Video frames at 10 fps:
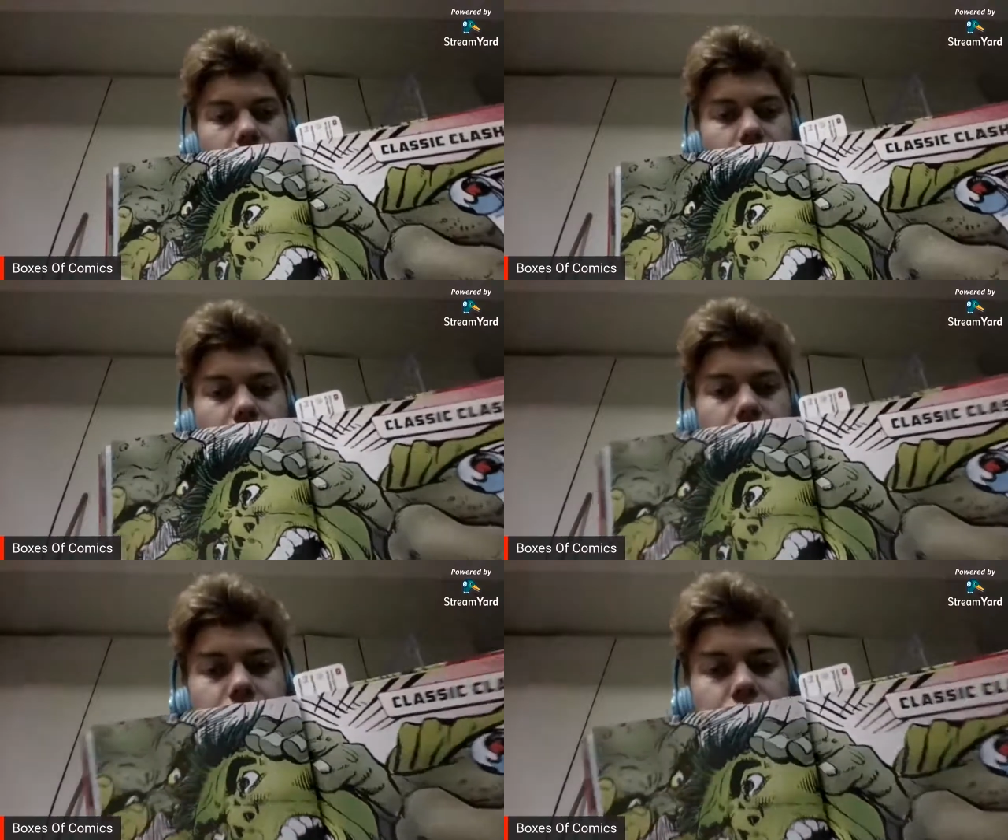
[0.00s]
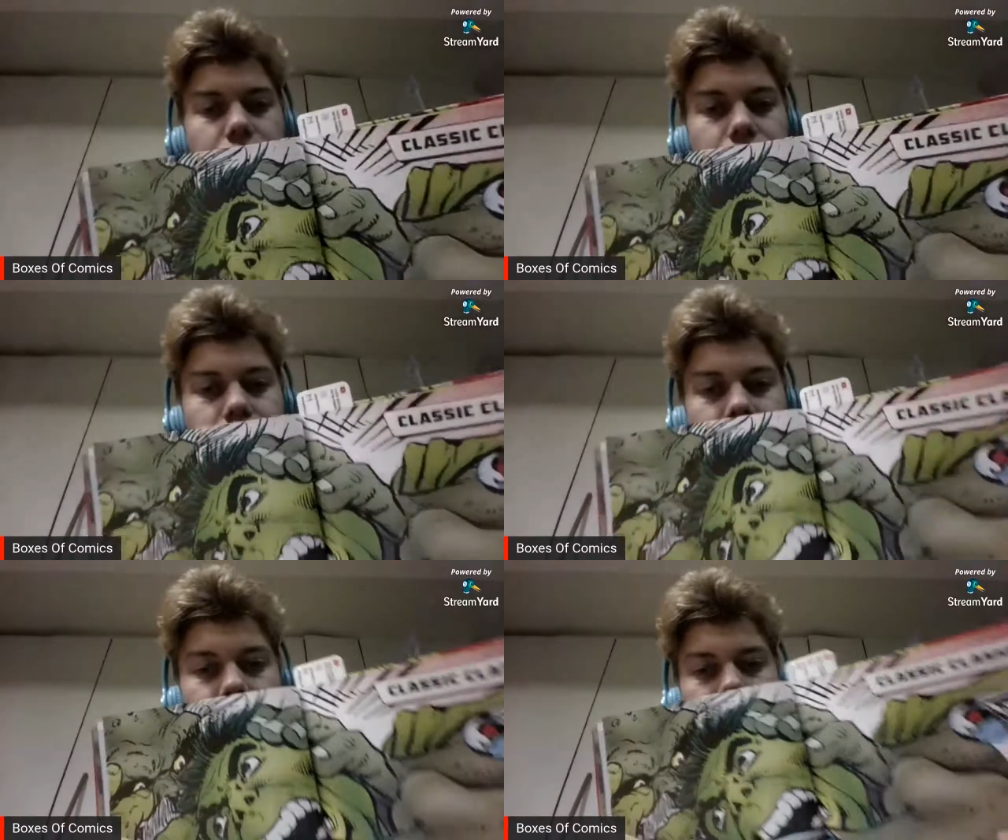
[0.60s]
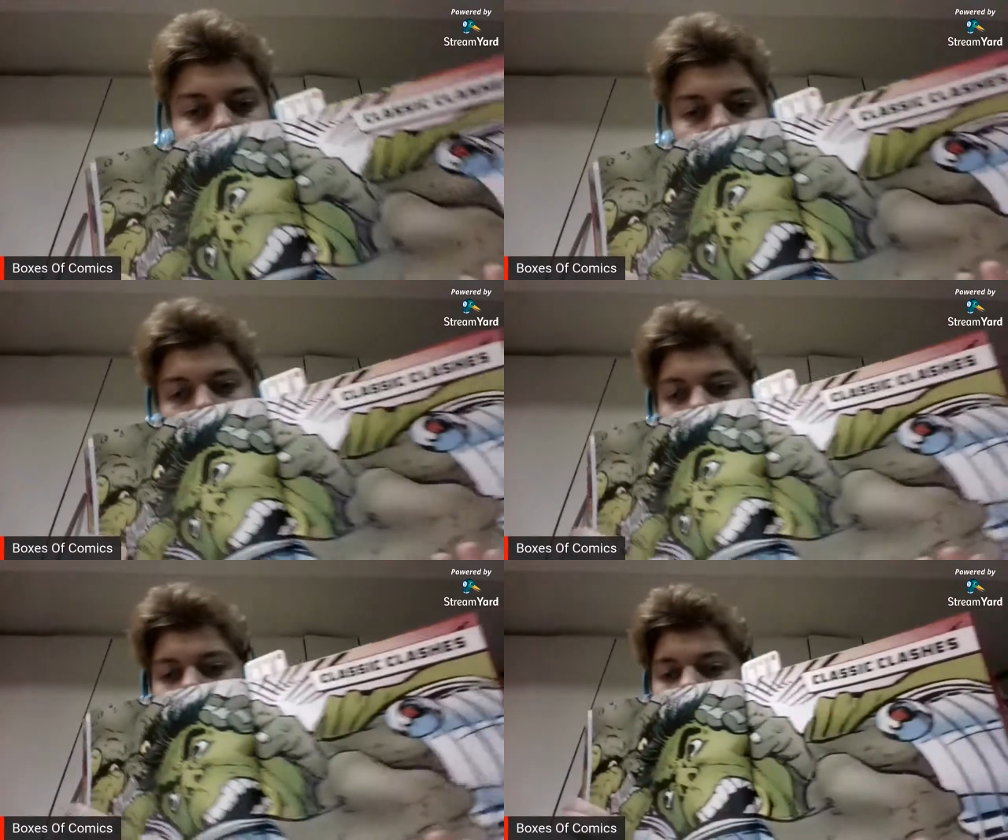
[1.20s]
live stream,
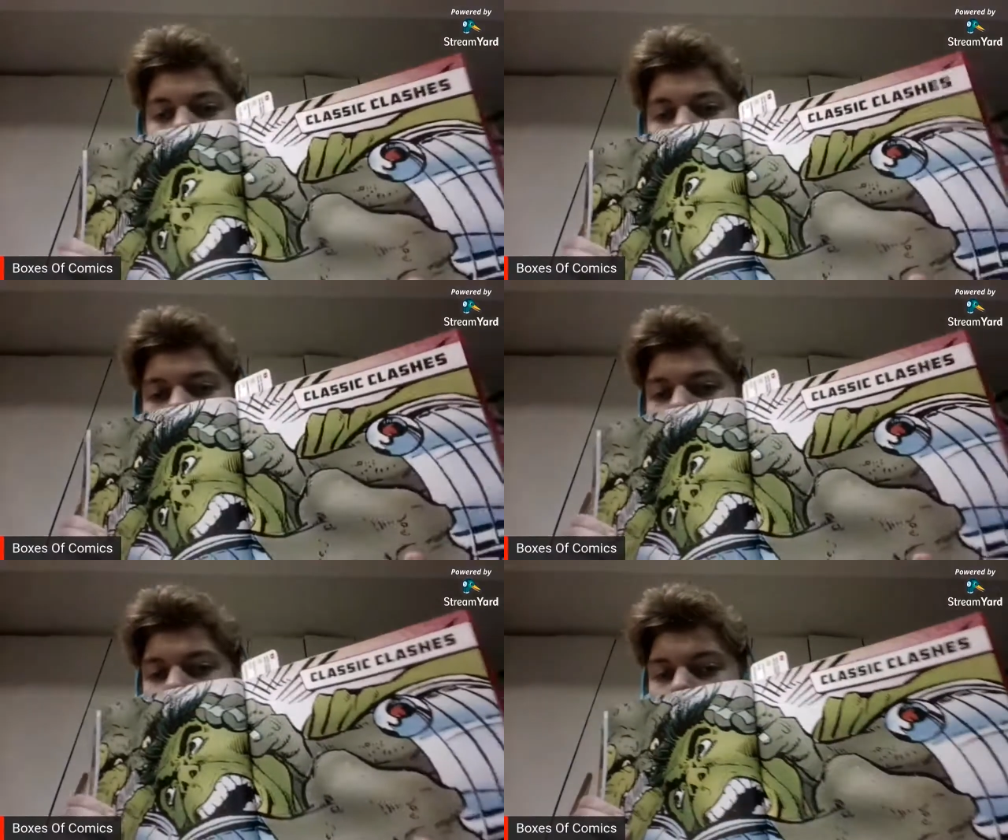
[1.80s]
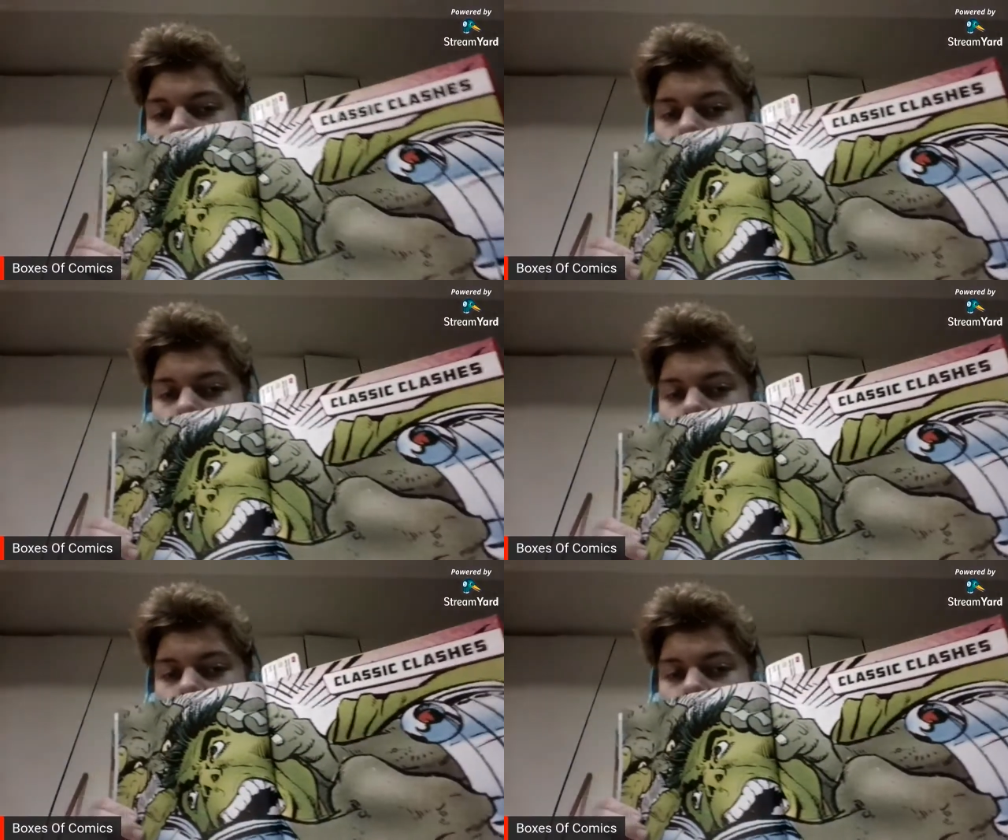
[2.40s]
you'd remember.